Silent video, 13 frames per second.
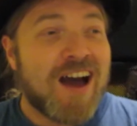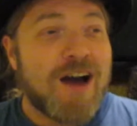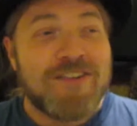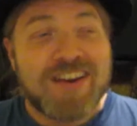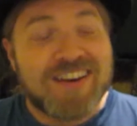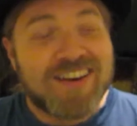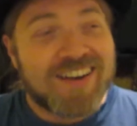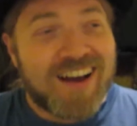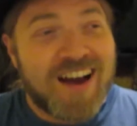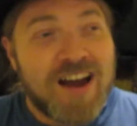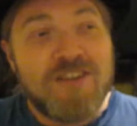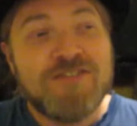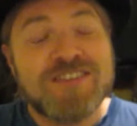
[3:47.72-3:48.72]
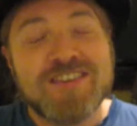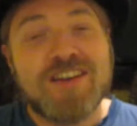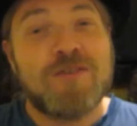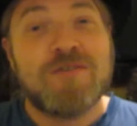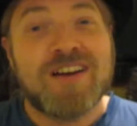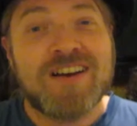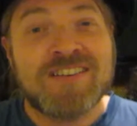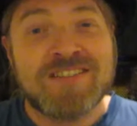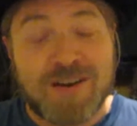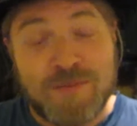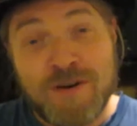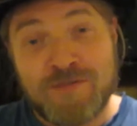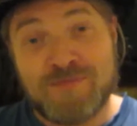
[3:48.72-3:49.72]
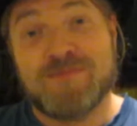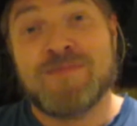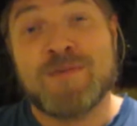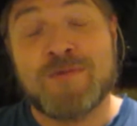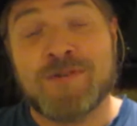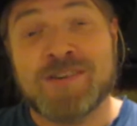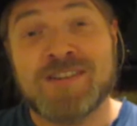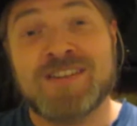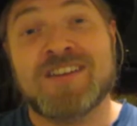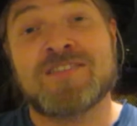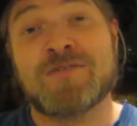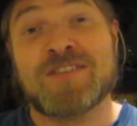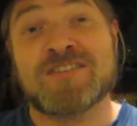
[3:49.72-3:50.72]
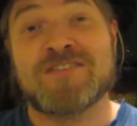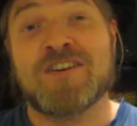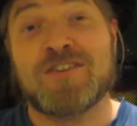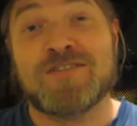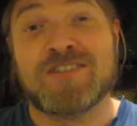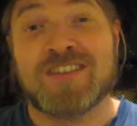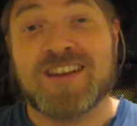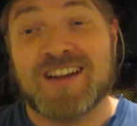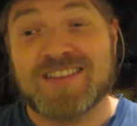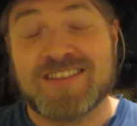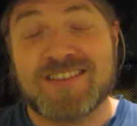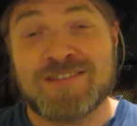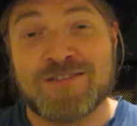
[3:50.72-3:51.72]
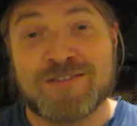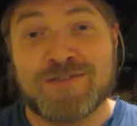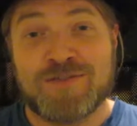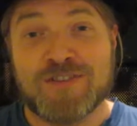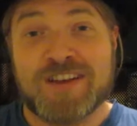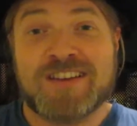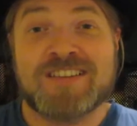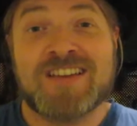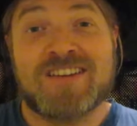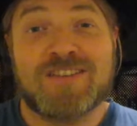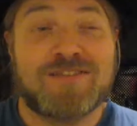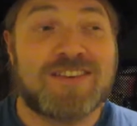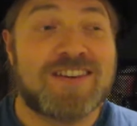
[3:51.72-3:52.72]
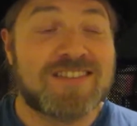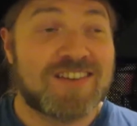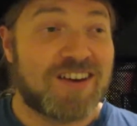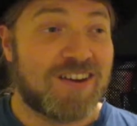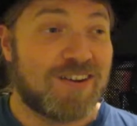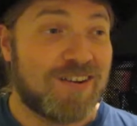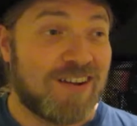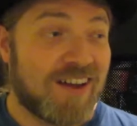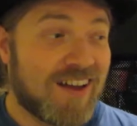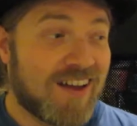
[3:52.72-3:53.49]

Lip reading: I mean, and obviously no one else, apart from people watching this, no one else knows that that's the sort of full extent of it, so